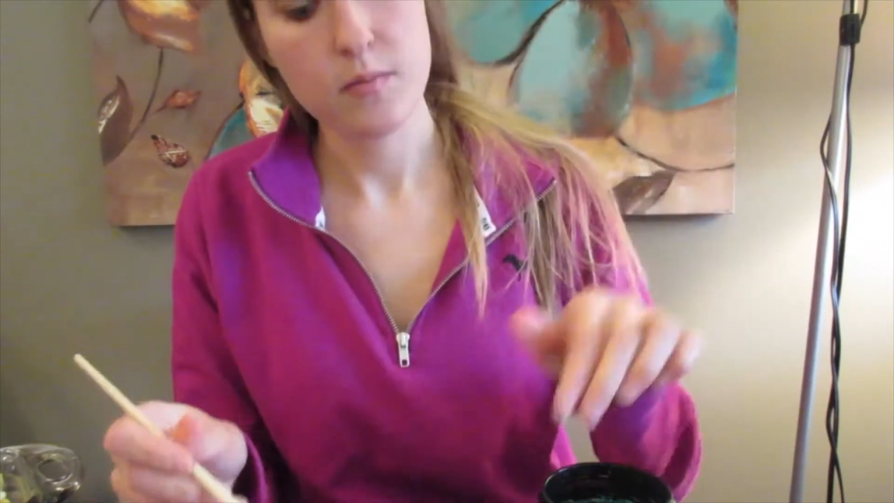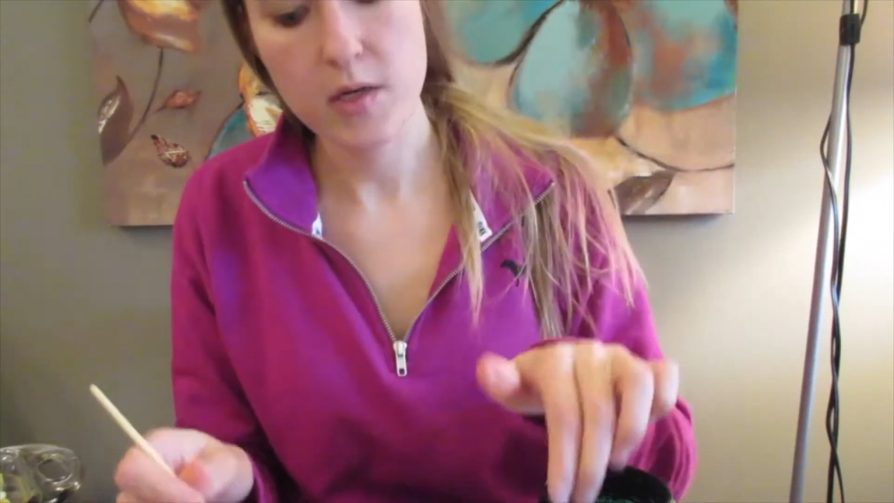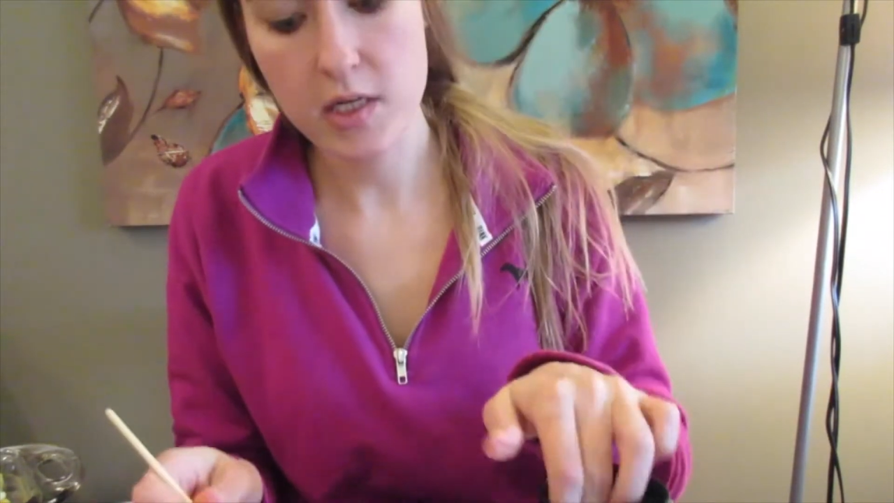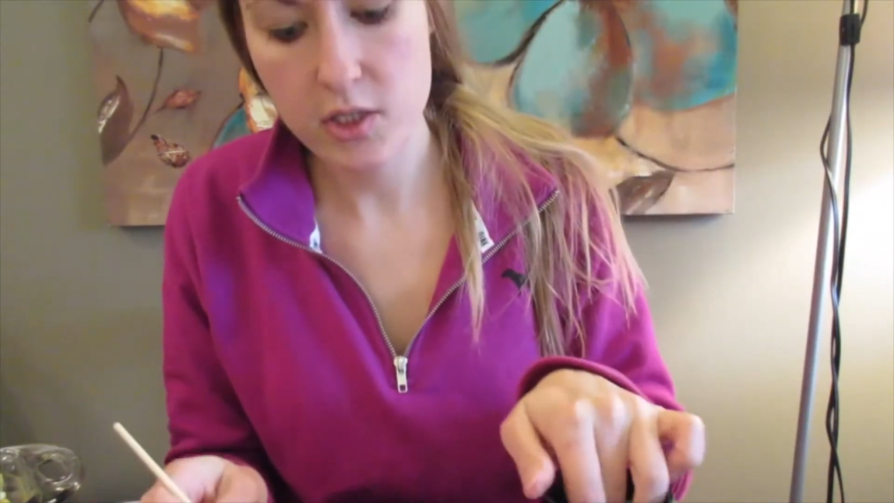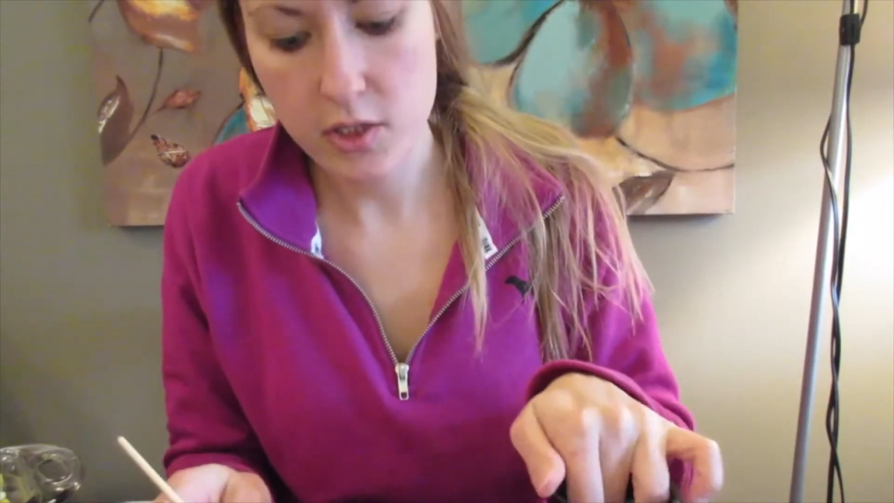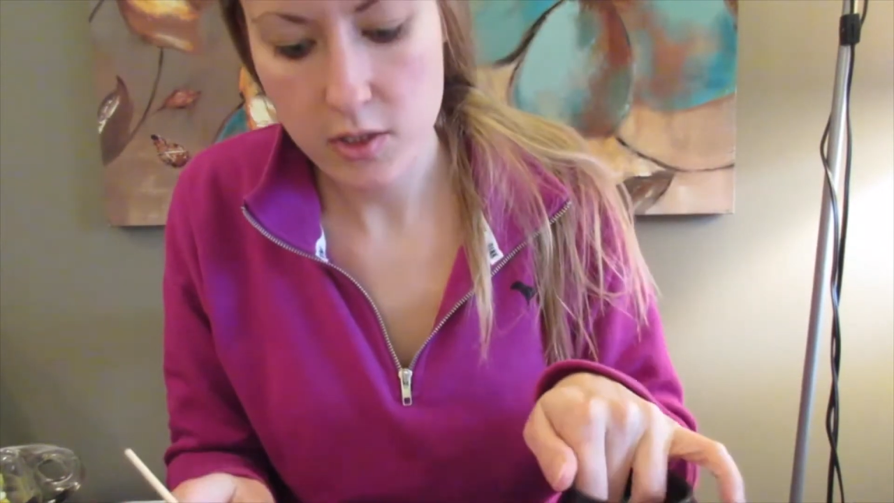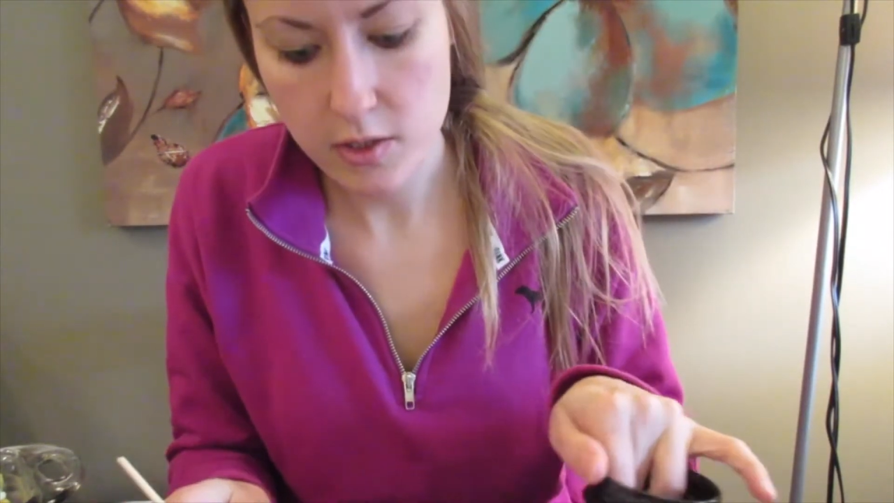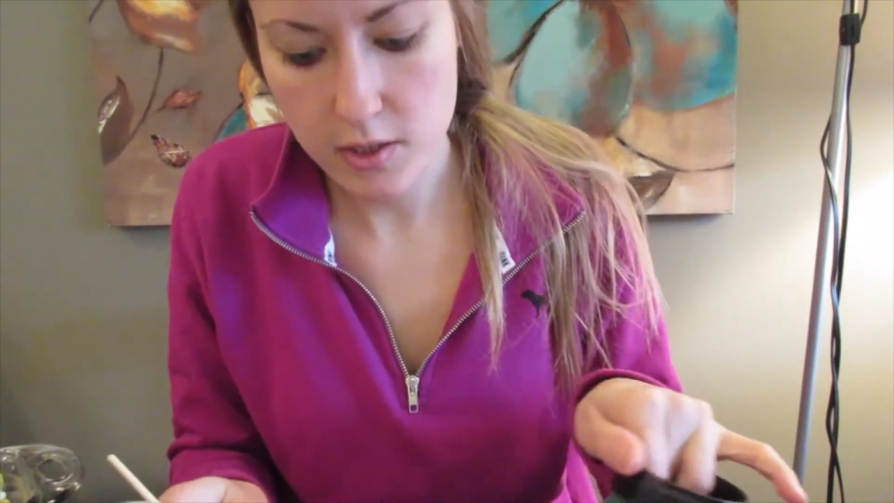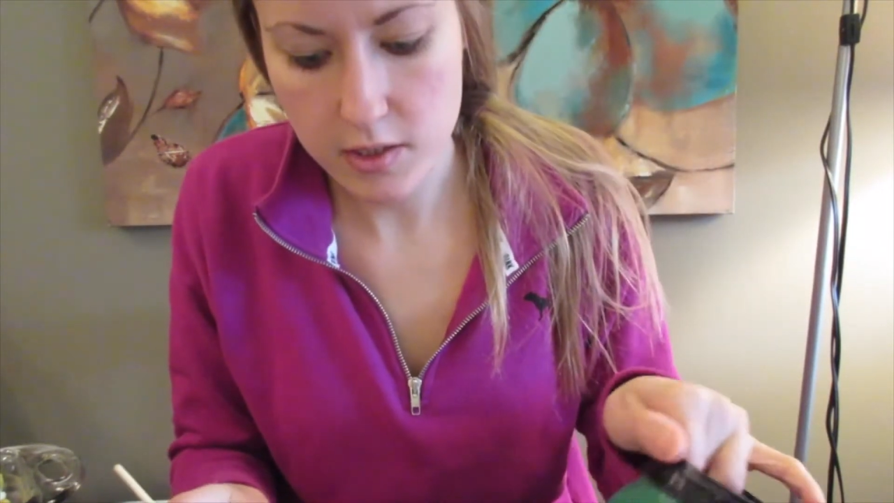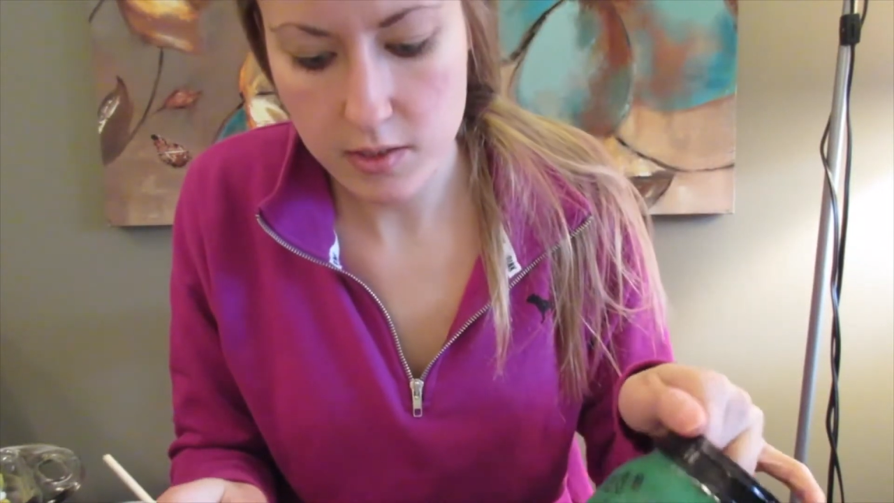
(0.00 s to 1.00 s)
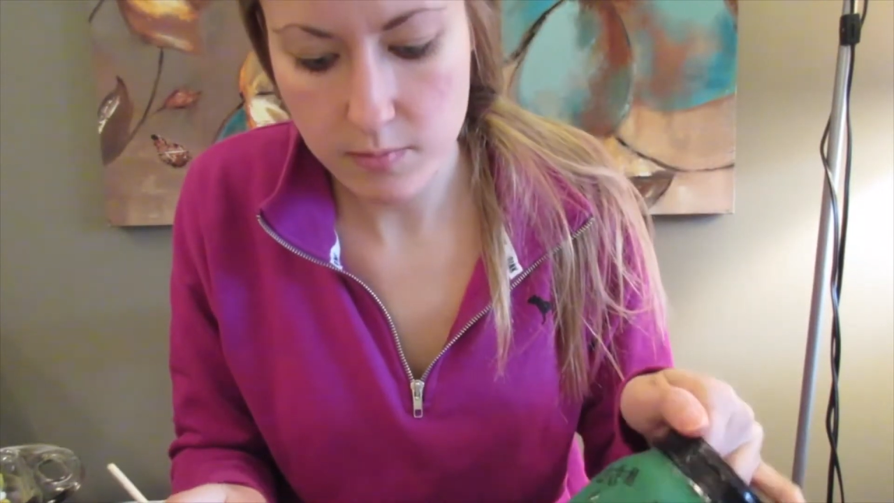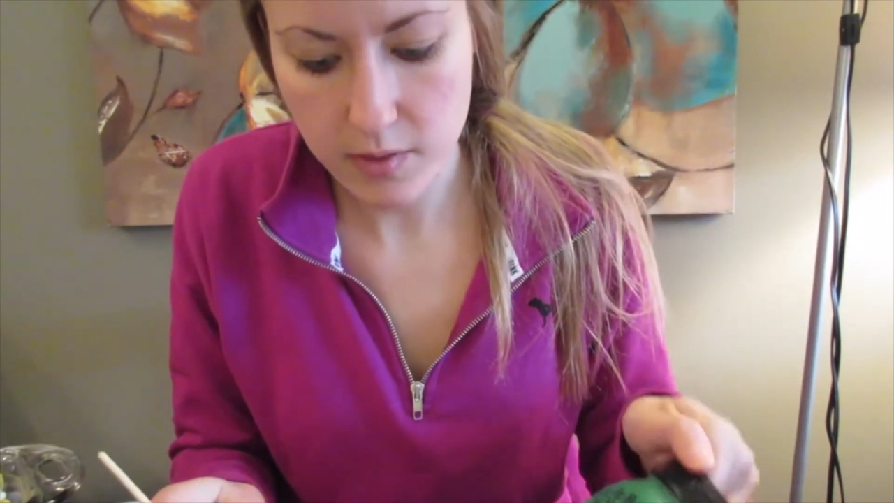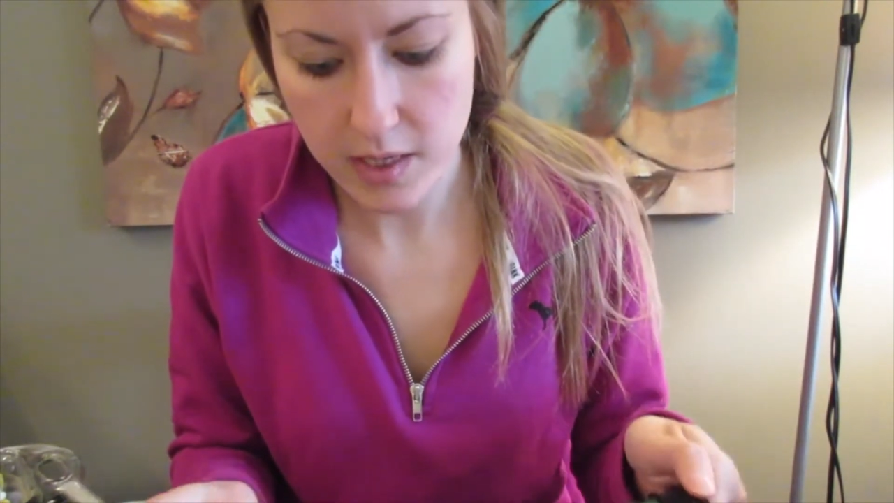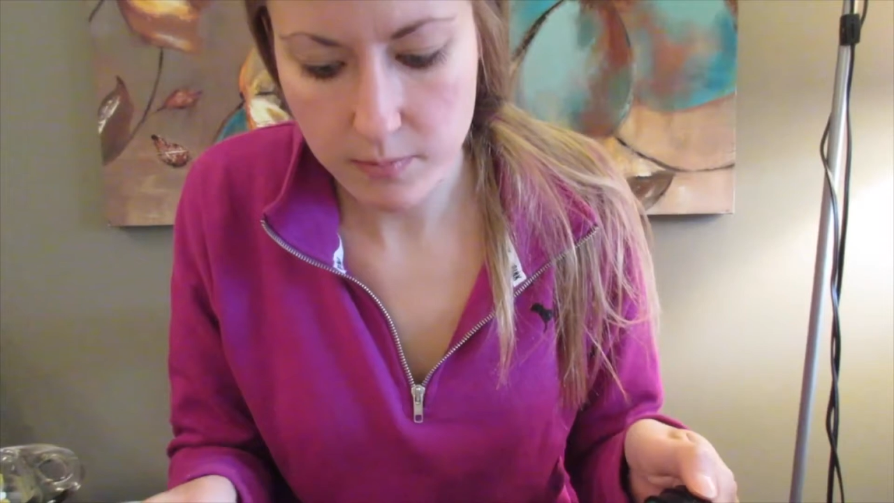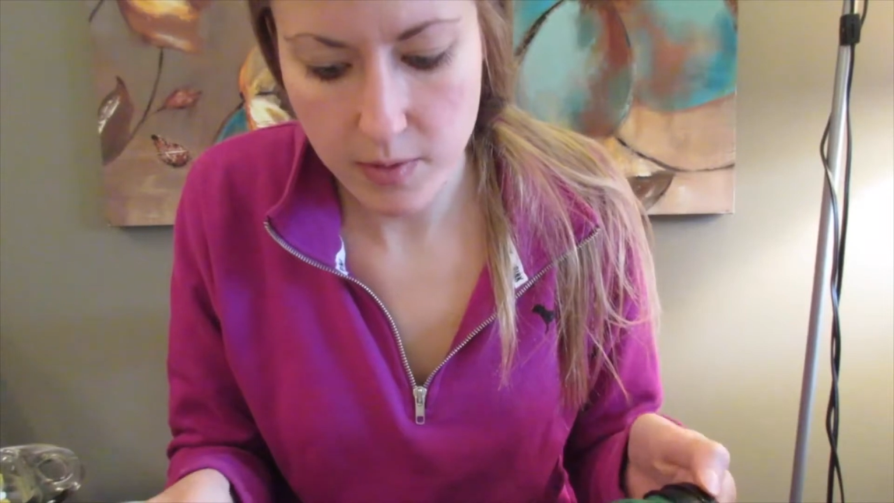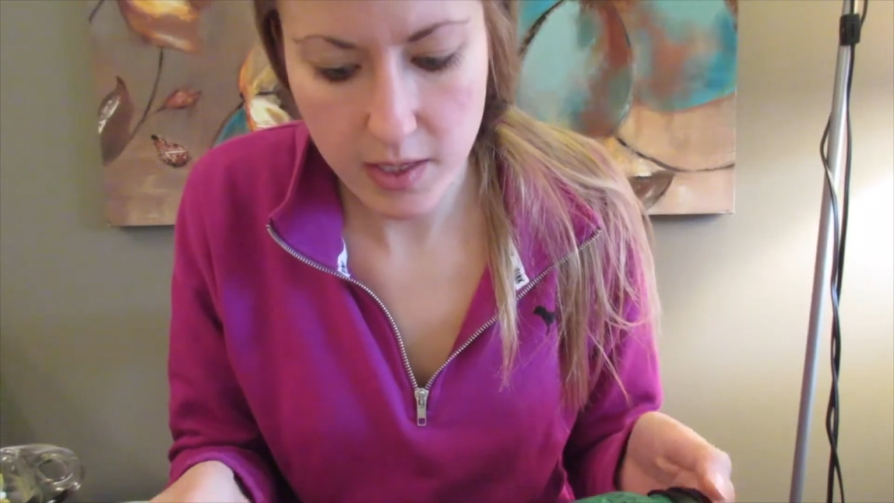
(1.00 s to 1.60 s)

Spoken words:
brush, get some black